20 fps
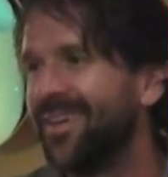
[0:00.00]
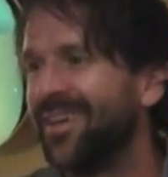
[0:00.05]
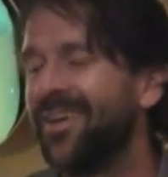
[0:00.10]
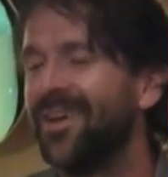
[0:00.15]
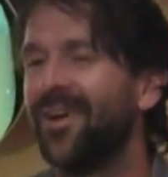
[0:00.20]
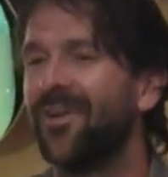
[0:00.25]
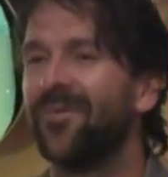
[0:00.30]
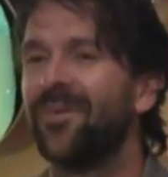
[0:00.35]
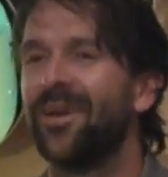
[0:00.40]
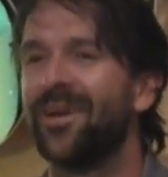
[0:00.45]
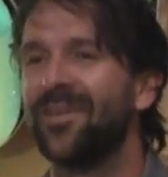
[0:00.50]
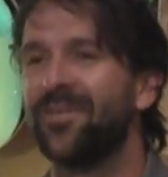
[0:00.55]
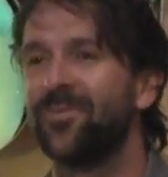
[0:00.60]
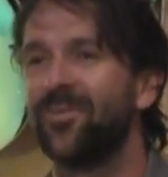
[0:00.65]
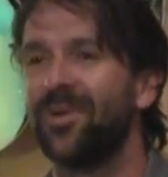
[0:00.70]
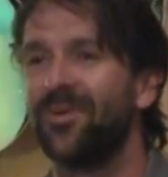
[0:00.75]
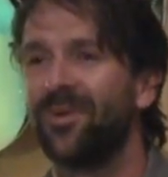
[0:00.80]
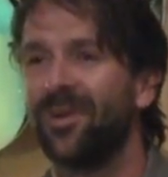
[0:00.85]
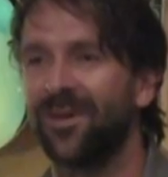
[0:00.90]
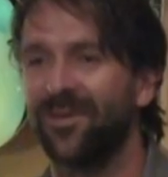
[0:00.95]
You know,
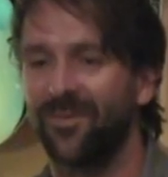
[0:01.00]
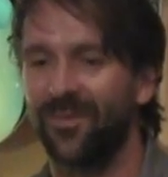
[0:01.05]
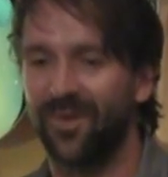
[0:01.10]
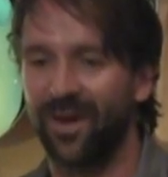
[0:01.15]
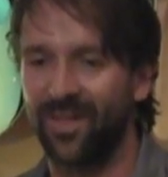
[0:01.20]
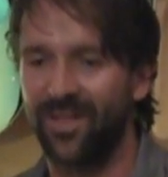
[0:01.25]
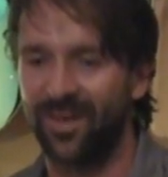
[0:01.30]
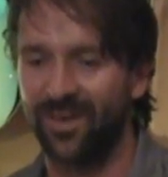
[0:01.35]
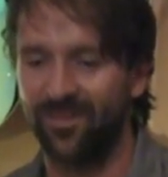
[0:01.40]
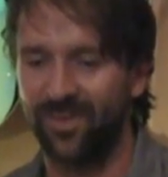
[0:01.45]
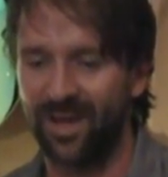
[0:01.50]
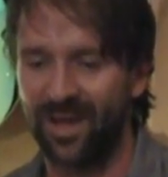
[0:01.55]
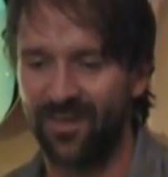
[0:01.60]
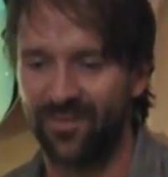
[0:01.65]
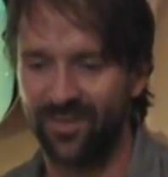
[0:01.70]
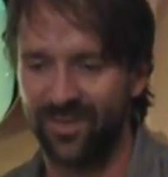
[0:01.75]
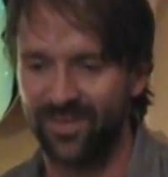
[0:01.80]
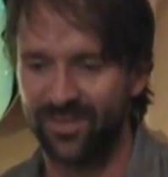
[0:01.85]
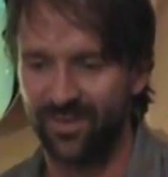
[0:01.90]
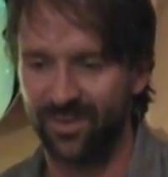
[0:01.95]
whereas I think we
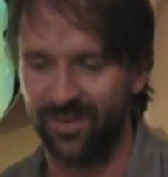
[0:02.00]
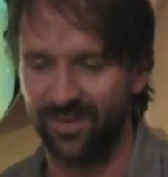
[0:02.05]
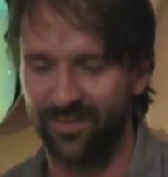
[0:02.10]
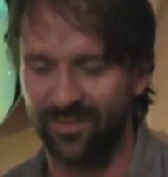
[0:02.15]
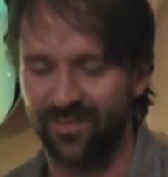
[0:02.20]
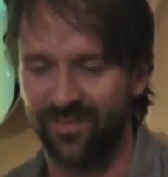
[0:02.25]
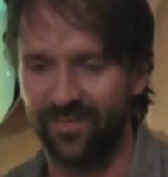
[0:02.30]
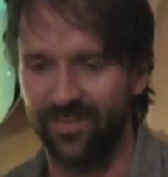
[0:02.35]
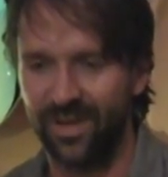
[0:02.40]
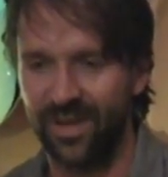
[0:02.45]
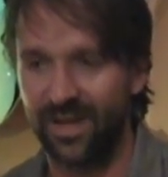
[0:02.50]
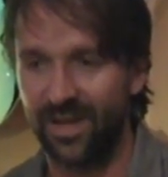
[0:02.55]
have this sort of,